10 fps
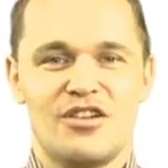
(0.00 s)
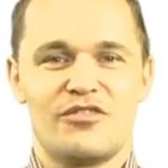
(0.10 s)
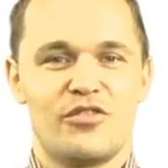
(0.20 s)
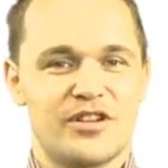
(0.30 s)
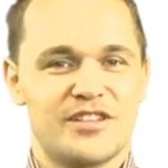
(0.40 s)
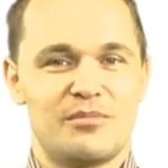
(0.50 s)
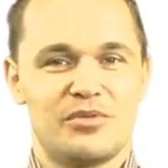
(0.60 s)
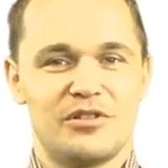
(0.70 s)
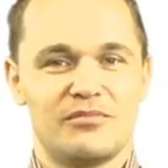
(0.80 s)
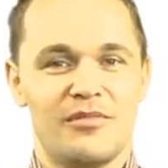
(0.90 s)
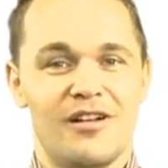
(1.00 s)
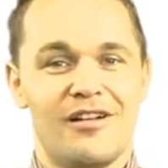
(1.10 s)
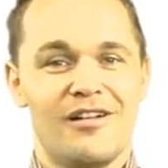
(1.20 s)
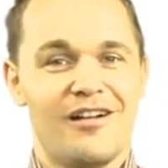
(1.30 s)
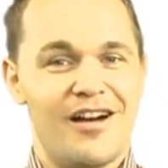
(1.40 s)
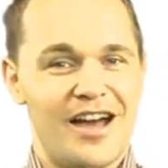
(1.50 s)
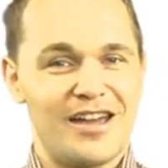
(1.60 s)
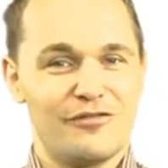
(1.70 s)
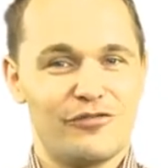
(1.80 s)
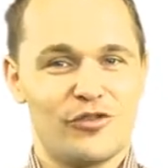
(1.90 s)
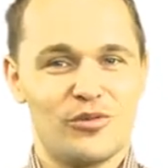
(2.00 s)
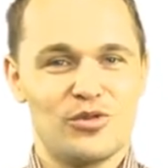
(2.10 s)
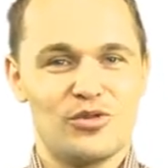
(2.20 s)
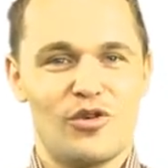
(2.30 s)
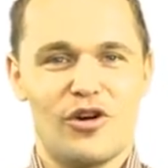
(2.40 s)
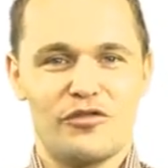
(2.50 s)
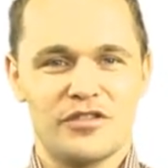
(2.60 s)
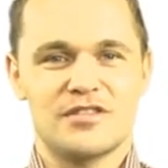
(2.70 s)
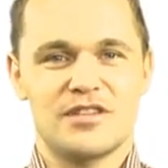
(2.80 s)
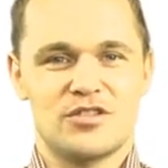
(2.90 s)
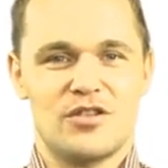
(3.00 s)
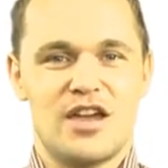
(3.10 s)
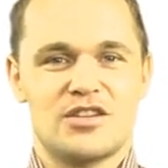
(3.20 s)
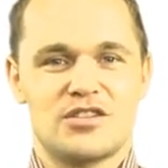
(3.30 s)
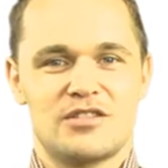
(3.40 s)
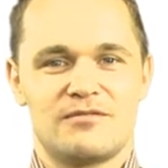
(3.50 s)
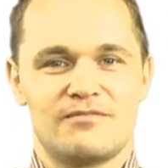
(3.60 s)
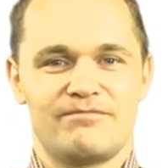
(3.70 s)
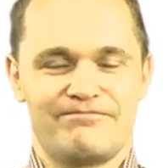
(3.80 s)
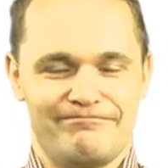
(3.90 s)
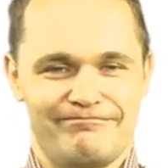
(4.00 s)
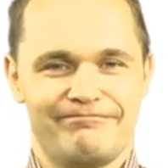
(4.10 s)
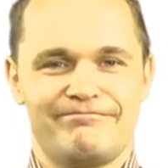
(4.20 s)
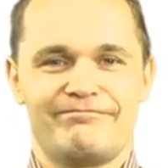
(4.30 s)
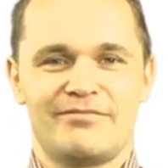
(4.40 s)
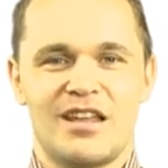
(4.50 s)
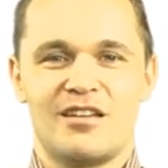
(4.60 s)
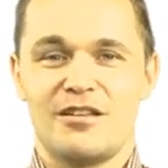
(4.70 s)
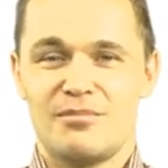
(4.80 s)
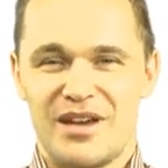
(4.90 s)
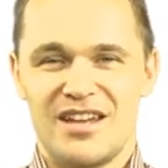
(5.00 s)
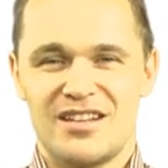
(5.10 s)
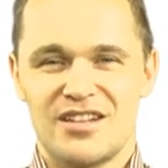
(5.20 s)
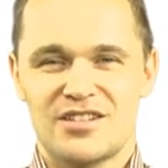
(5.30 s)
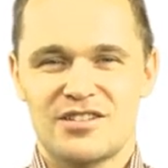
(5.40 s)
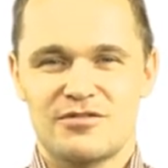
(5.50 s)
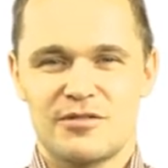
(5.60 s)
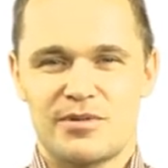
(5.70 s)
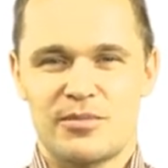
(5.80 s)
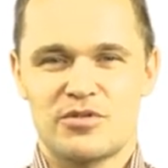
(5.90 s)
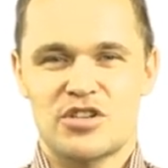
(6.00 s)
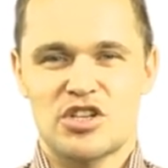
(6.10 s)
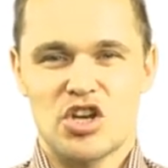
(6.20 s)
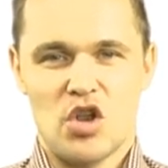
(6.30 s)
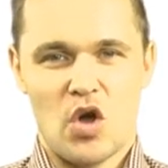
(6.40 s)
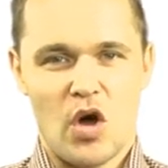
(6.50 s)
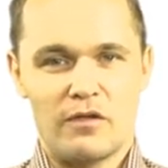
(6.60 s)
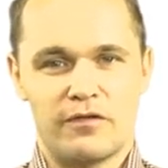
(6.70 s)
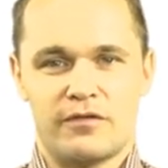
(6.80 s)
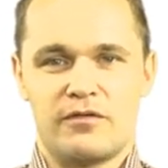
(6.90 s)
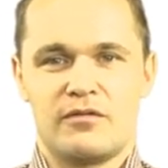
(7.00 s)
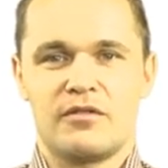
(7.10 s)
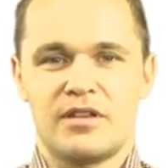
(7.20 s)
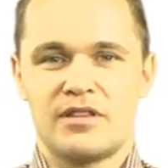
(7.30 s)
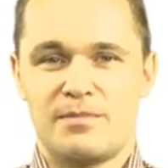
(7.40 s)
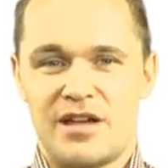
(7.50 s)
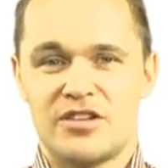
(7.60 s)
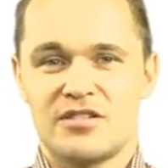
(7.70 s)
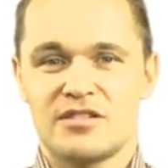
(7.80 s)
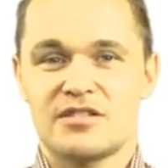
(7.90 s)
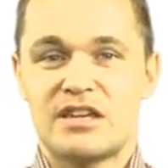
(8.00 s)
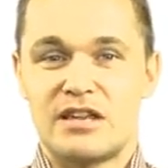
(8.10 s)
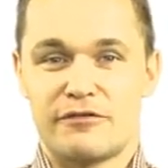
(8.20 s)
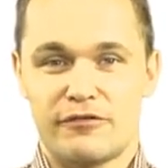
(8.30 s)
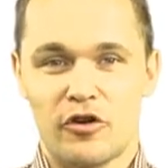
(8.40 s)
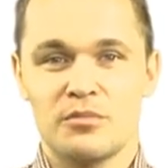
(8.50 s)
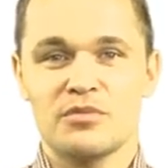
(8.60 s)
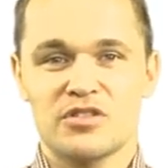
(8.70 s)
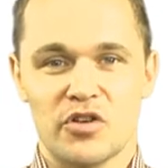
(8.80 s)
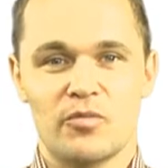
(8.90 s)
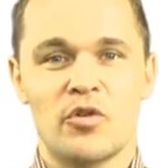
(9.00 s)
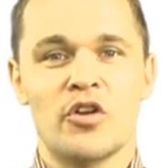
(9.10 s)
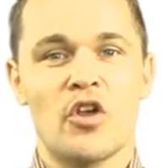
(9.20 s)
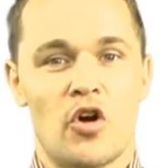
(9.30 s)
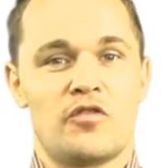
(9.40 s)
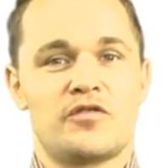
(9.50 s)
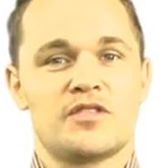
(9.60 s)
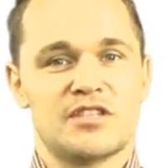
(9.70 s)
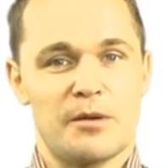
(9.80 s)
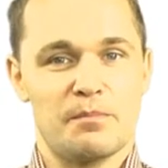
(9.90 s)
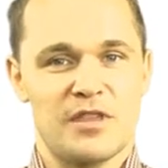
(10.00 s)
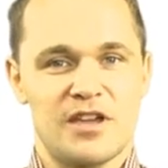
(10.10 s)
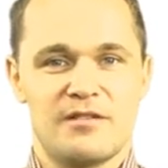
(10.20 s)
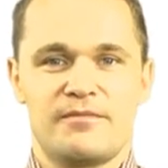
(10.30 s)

For example, I inform you of the situation. Pay attention to the preposition of. The pattern is inform someone of something.